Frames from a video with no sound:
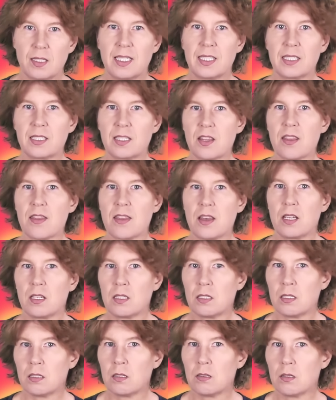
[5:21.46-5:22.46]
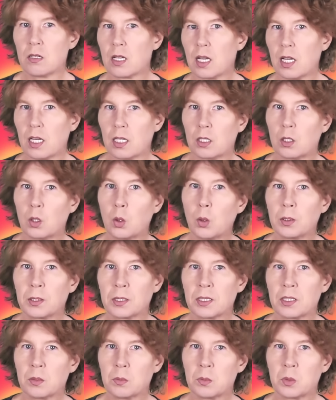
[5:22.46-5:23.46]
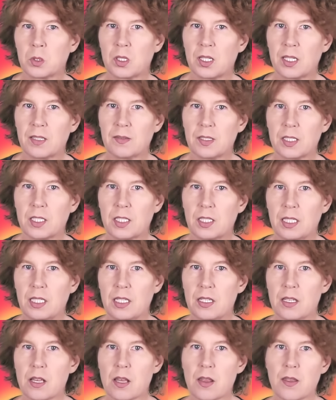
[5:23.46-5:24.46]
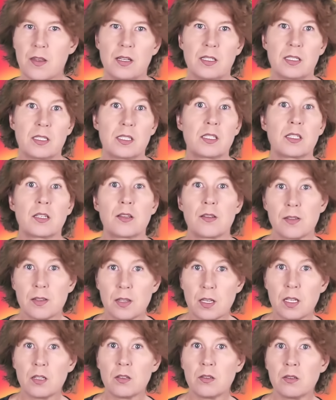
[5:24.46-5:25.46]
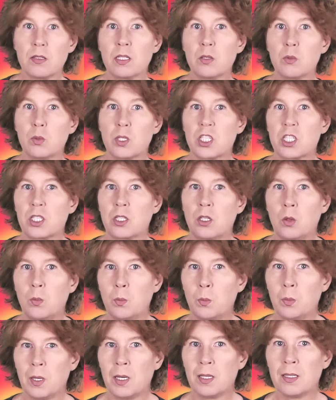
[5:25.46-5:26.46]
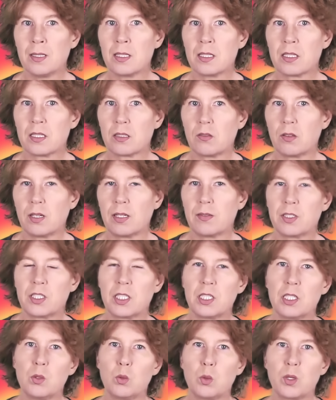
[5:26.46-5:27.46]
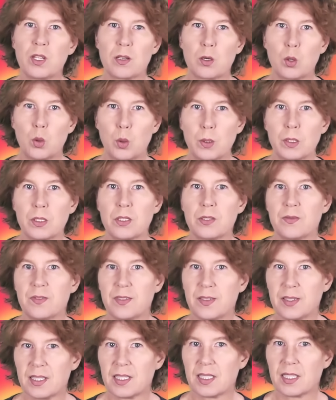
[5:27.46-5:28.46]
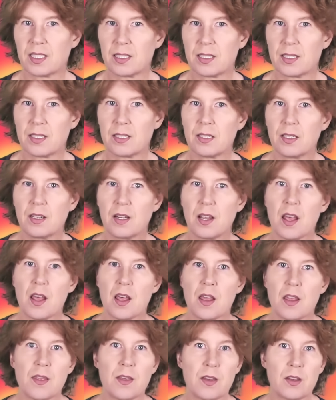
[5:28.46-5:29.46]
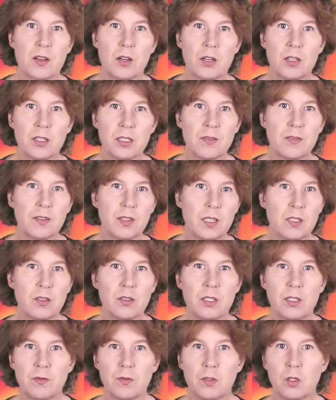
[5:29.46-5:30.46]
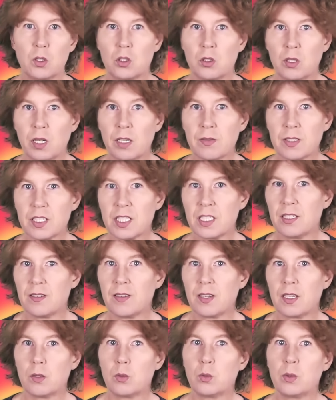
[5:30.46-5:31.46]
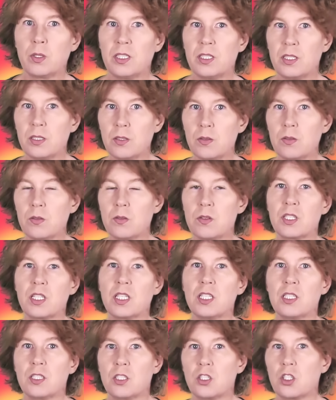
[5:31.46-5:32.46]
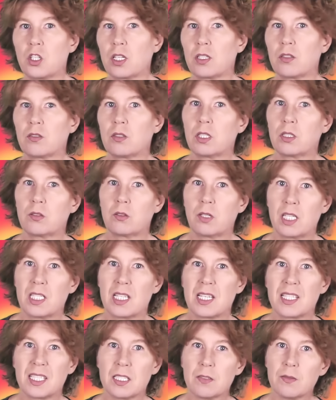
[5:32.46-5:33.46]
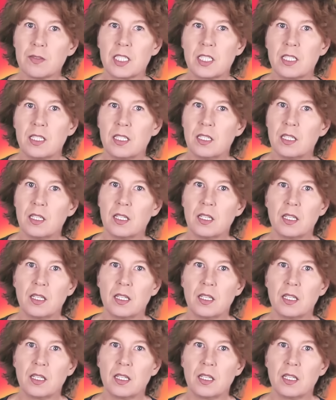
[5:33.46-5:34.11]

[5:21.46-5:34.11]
Let's then look at quantum gravity. That's a theory which combines gravity with quantum physics. The current theory for gravity that we use is general relativity,